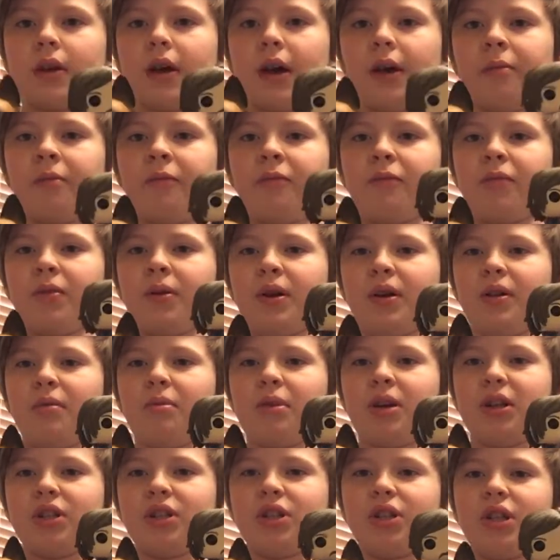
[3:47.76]
I pretty
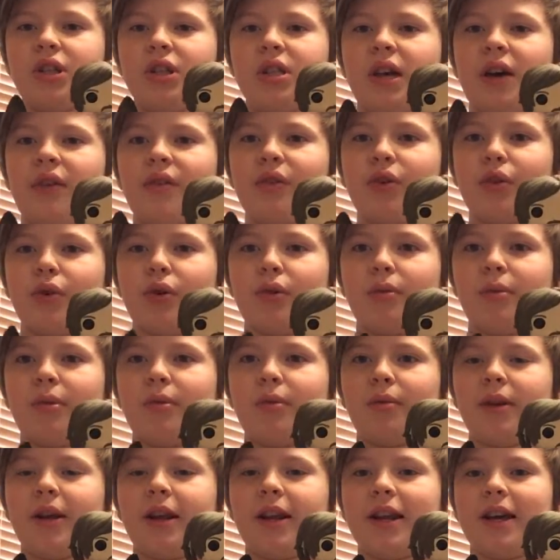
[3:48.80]
much just have a Norman
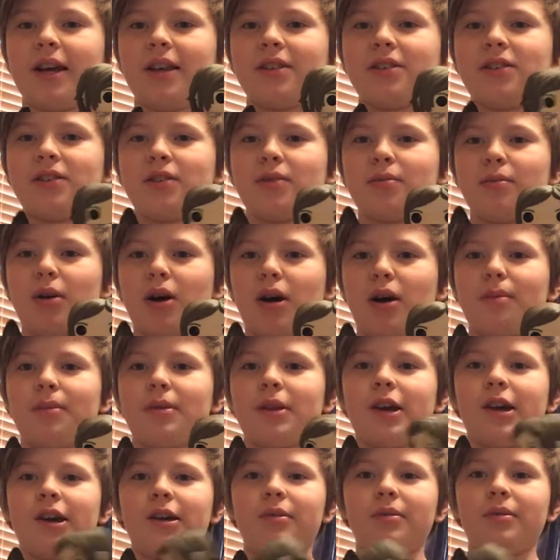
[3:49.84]
Reedus pop
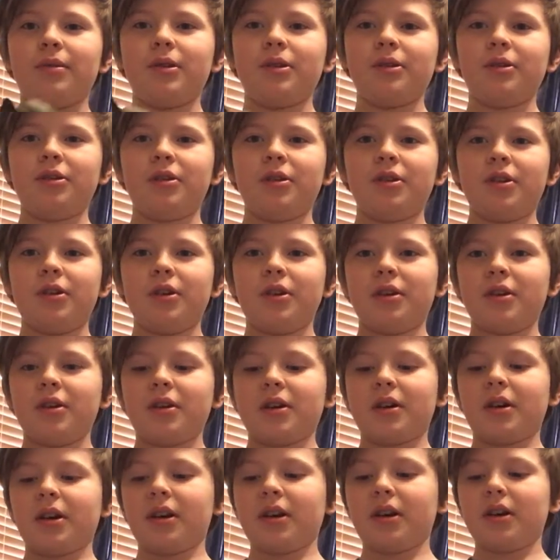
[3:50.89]
now.
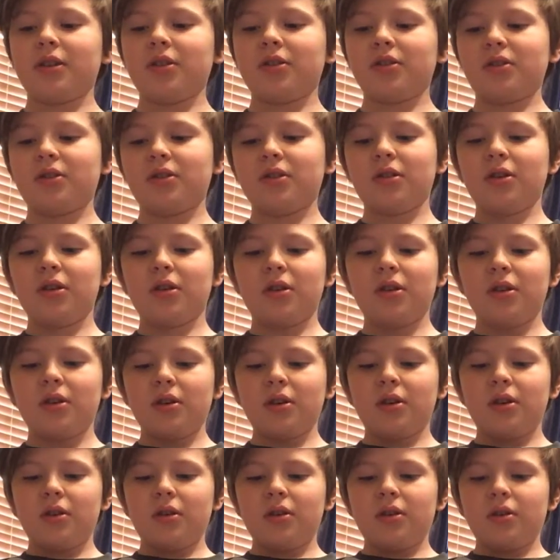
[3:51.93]
Because
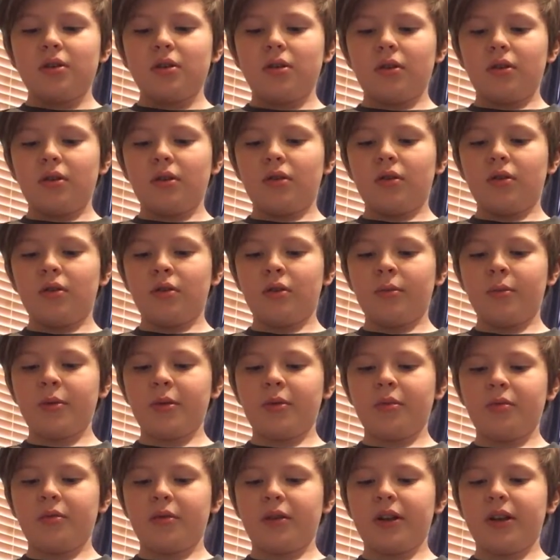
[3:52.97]

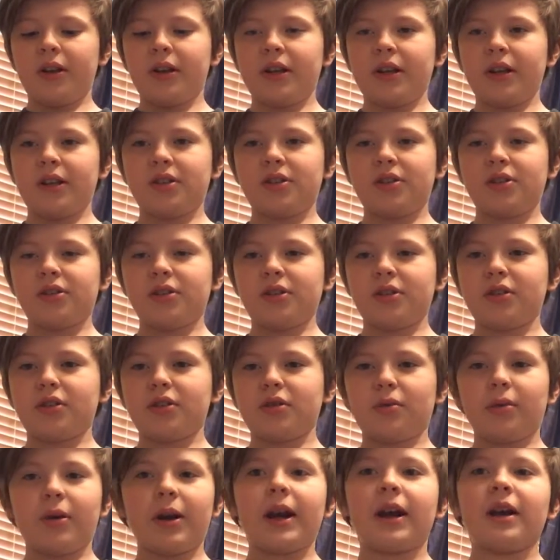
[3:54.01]
Norman Reedus
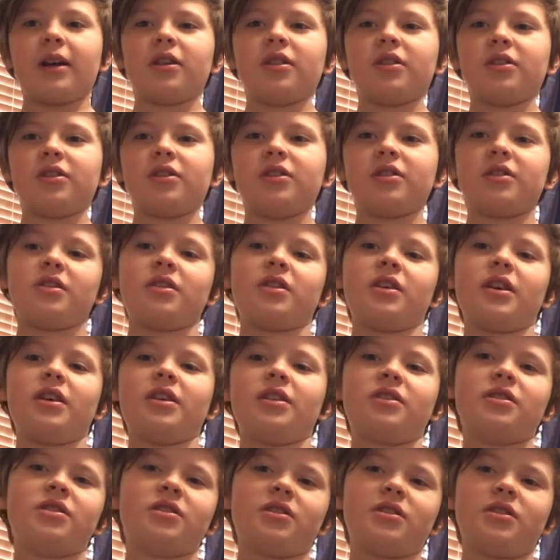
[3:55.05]
just wears
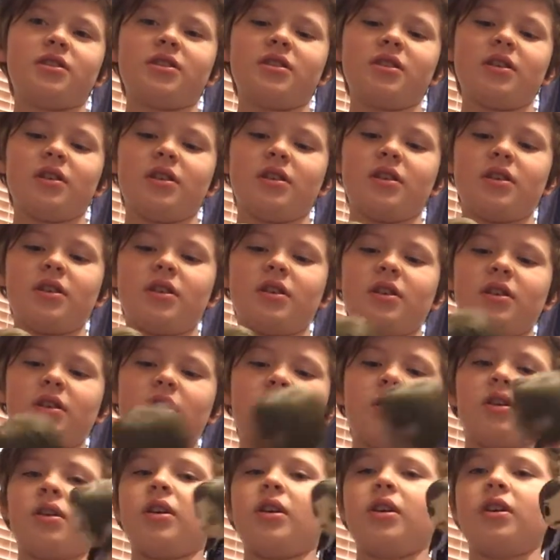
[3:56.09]
this.
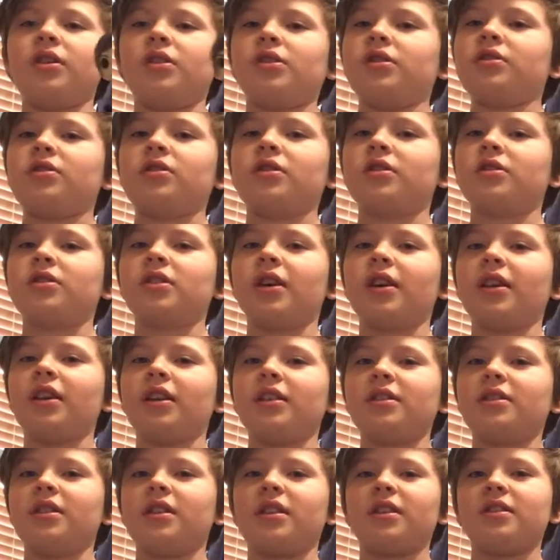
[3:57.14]
He just looks like
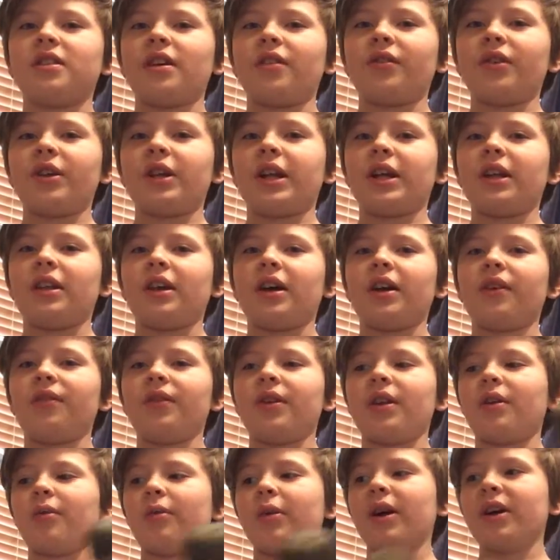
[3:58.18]
this in his everyday life
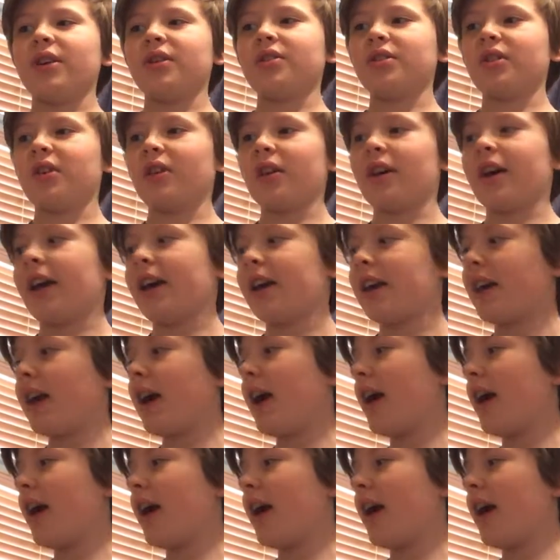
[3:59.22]
anyway. So, like, yeah,